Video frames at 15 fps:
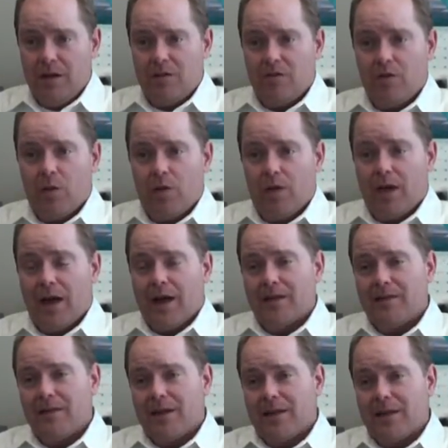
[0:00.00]
so
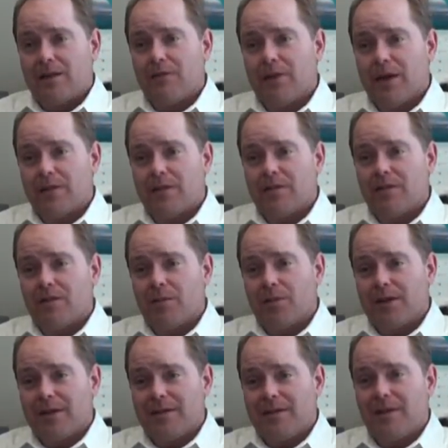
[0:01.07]
that in the event that
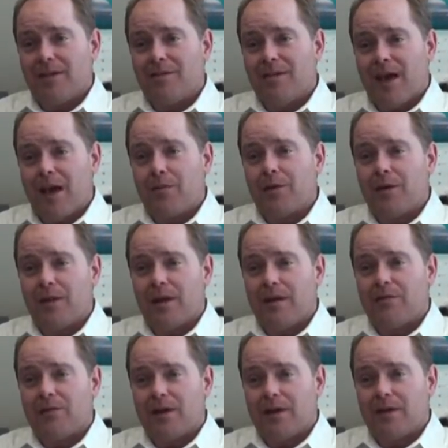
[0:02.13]
something does happen to
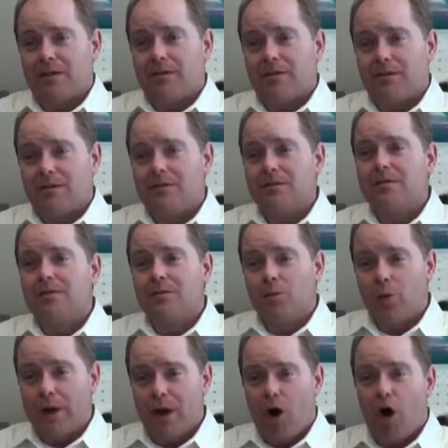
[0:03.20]
that vehicle,
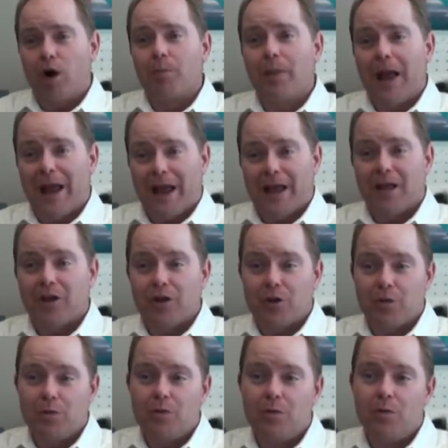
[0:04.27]
we are paying
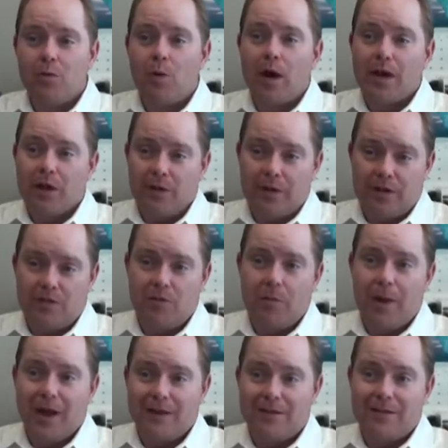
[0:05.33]
you what you're
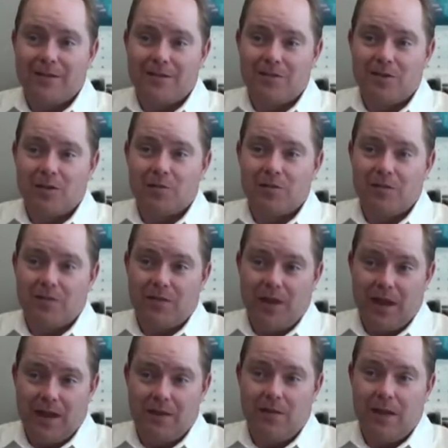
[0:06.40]
expected in terms of
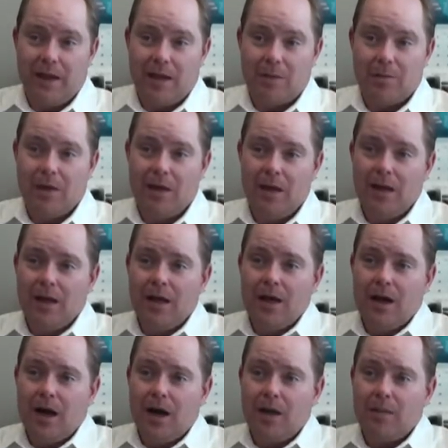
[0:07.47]
that claim.
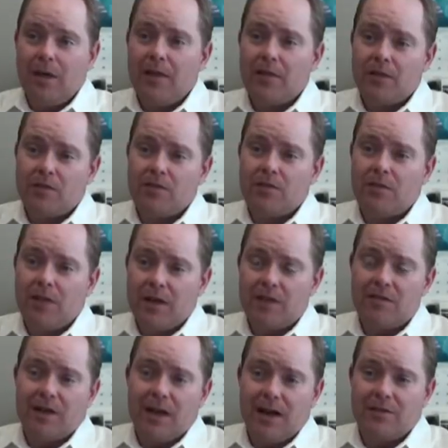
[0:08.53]
Um, and there's
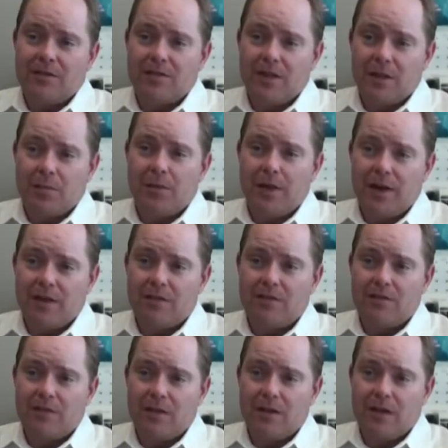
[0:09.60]
things that have to take
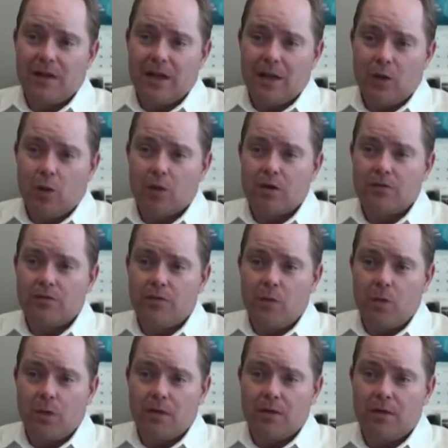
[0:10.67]
place uh, in order
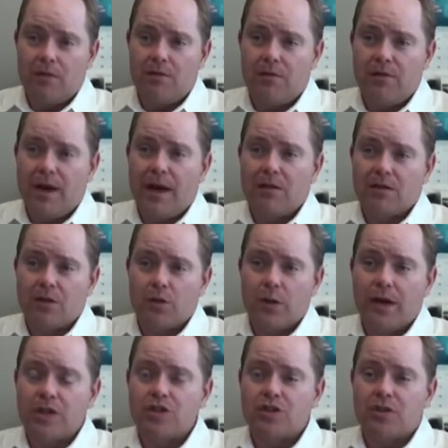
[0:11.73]
for the
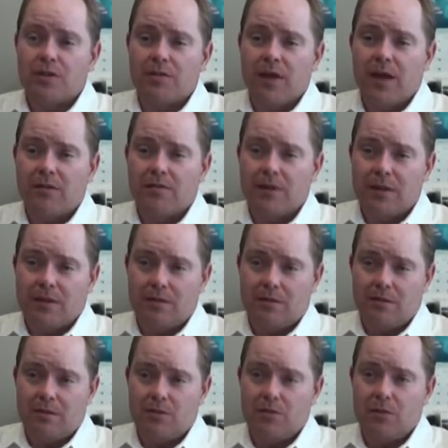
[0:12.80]
valuation of that
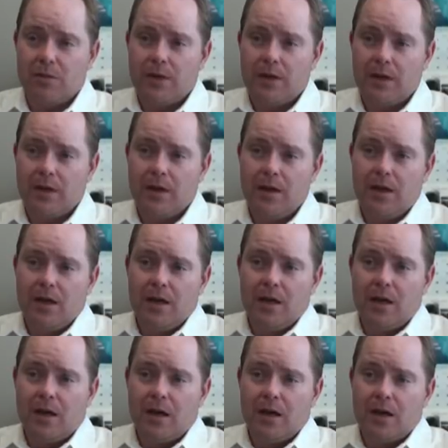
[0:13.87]
vehicle to be
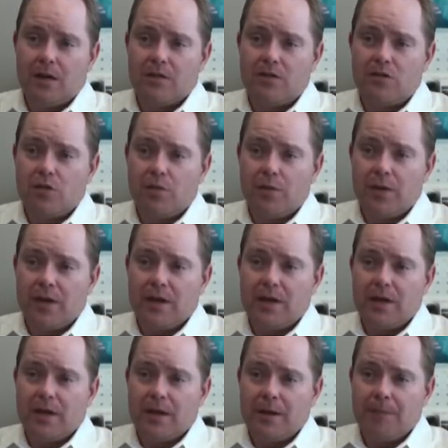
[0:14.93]
uh, to
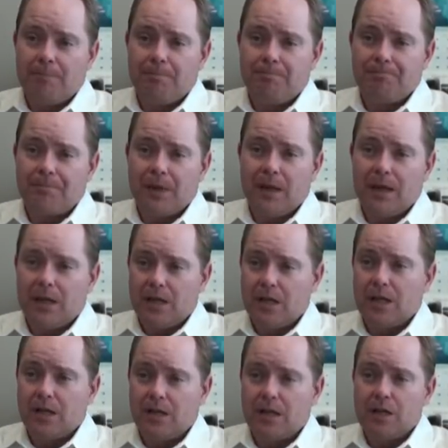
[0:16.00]
be um,
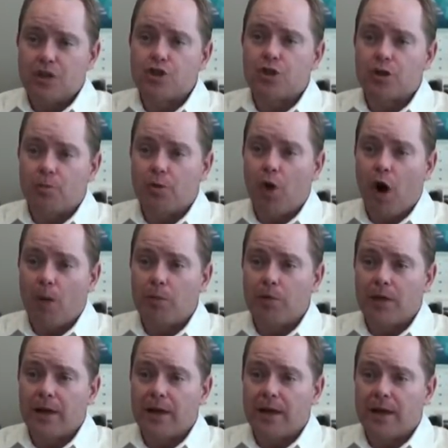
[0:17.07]
in, insured
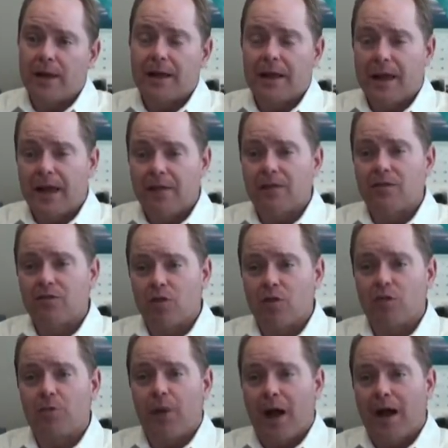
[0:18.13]
properly. And again, this
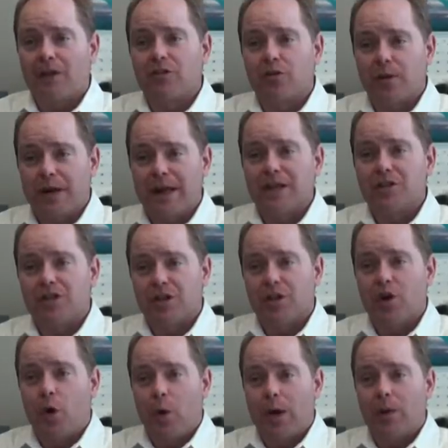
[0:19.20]
goes back to an
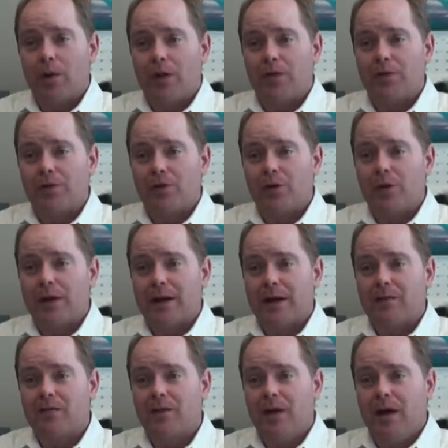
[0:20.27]
agent knowing what they're doing.
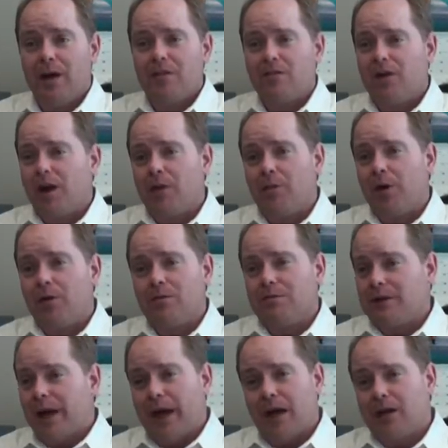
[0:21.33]
It's it's not
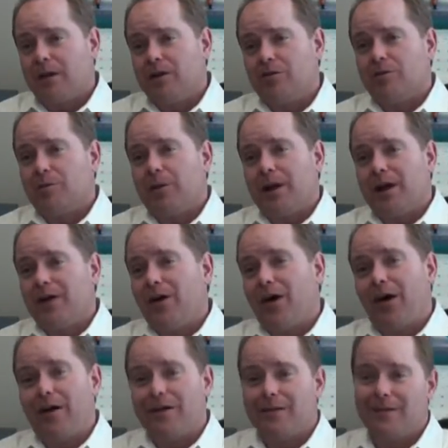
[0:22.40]
about yeah, here's a pink
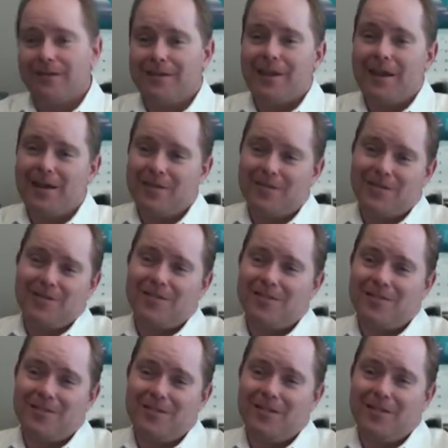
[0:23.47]
card. Yes,
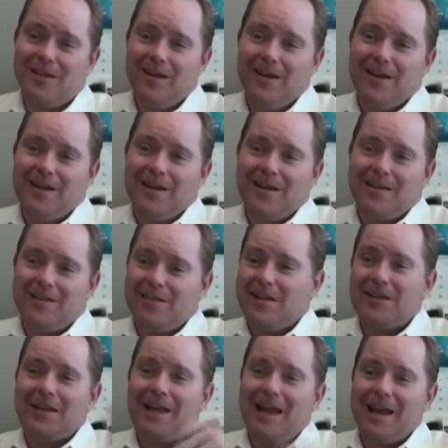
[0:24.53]
it's it's
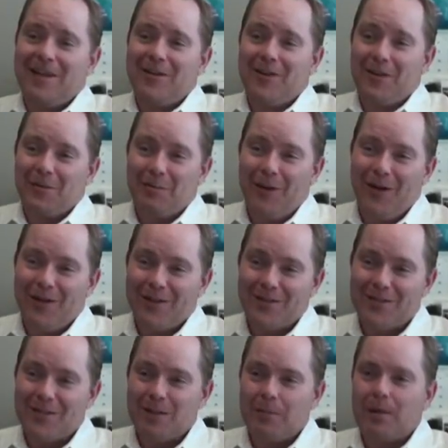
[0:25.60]
indicated on the
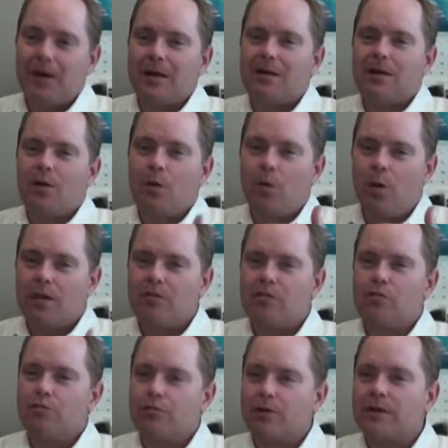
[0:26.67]
policy, but you know
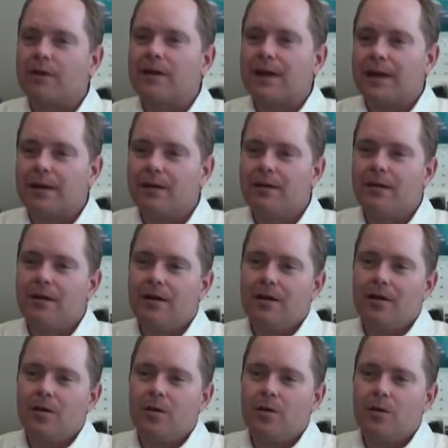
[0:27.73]
what's really
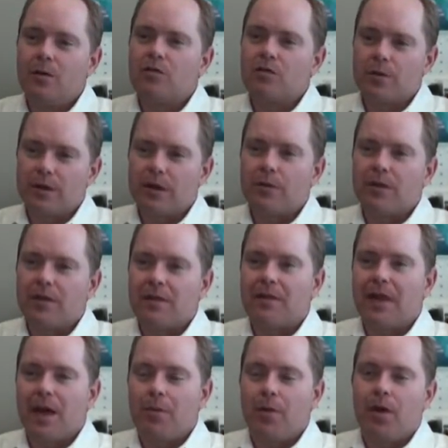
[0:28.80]
what's really
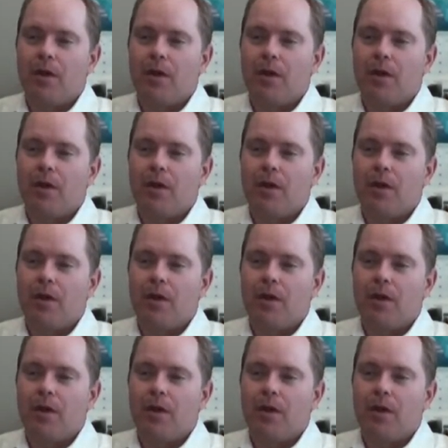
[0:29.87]
within that